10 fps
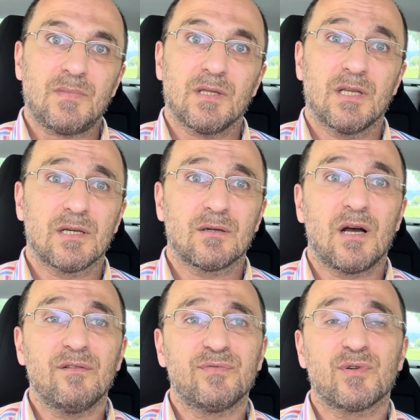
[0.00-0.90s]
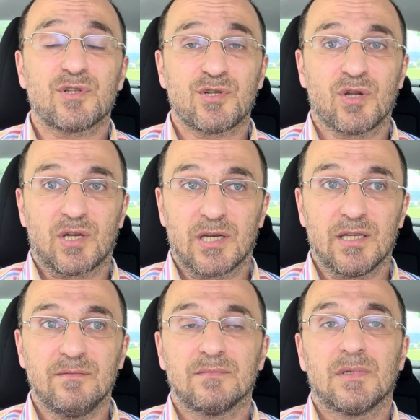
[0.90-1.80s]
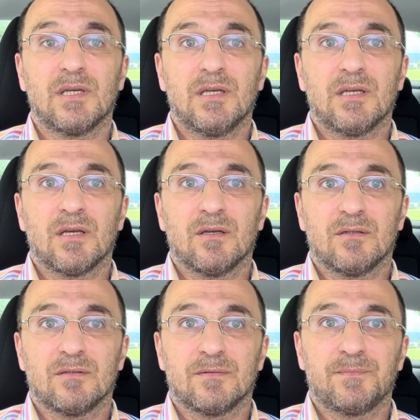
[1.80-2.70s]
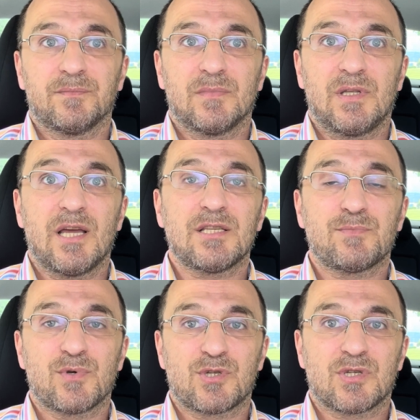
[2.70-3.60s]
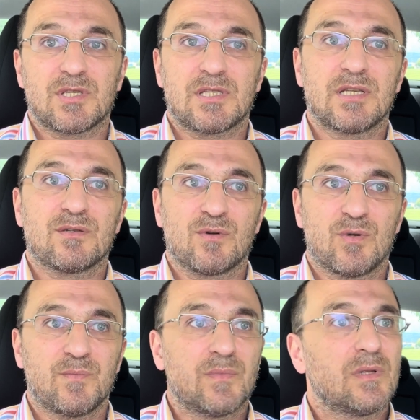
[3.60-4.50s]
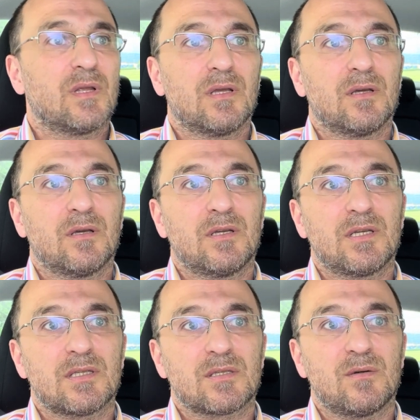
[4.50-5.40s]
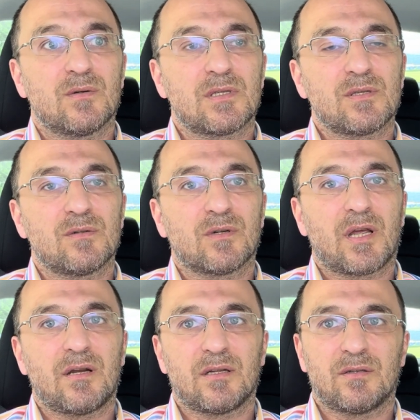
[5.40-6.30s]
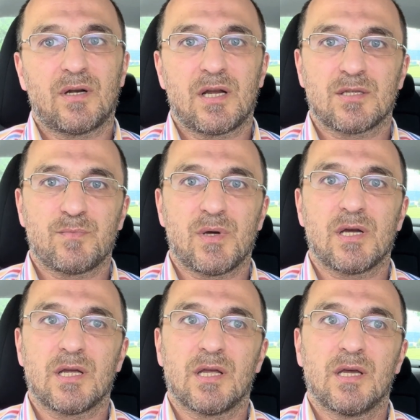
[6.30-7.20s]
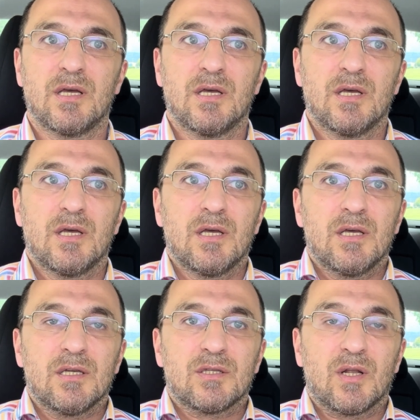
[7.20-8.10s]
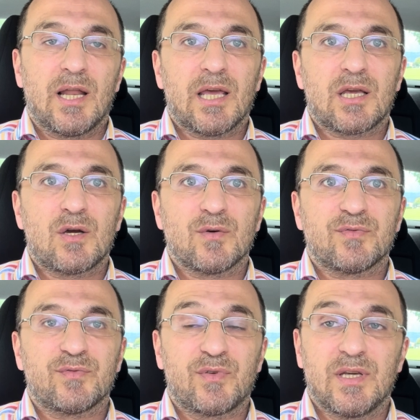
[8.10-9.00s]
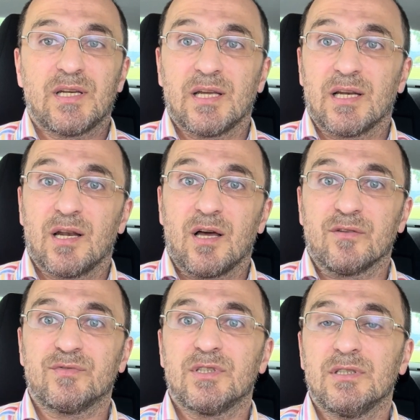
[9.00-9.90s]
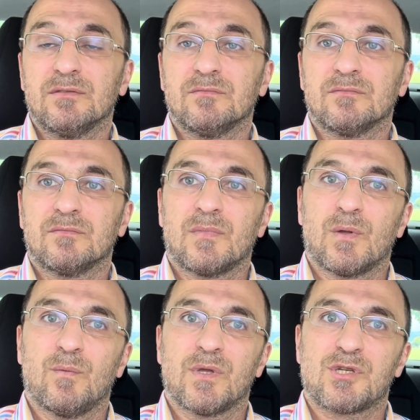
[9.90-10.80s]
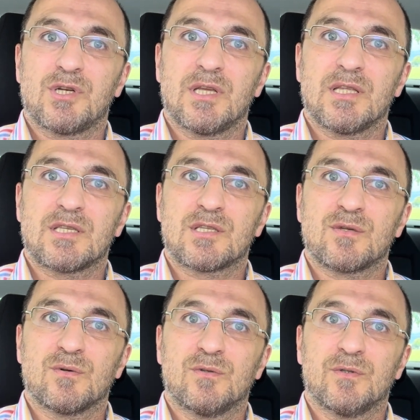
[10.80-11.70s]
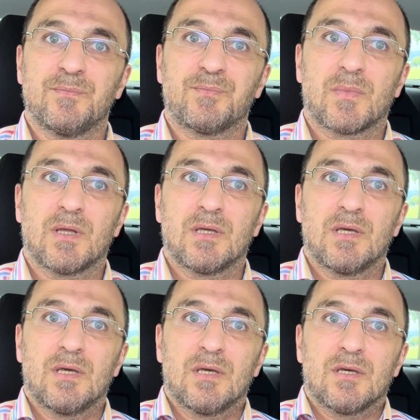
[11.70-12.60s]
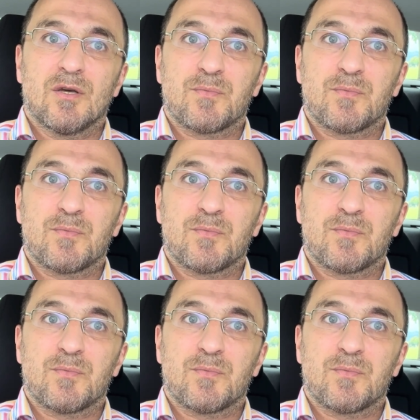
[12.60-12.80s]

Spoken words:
Now, unfortunately, the Asperger's syndrome is also characterized by the lack of feeling loved, which leads to a